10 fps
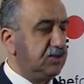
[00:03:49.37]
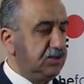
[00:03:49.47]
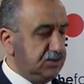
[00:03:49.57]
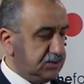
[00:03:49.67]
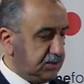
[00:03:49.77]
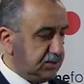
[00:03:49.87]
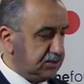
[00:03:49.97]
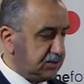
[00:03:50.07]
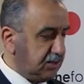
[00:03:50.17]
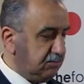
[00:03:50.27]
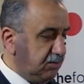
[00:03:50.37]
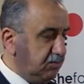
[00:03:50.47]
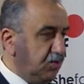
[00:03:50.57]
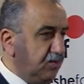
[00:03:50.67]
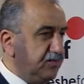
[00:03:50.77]
these things can be
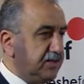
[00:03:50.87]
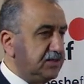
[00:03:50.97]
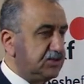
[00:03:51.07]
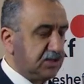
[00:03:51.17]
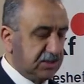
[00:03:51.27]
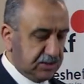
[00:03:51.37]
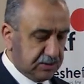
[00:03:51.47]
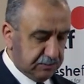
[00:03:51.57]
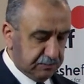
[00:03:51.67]
moved and extracted.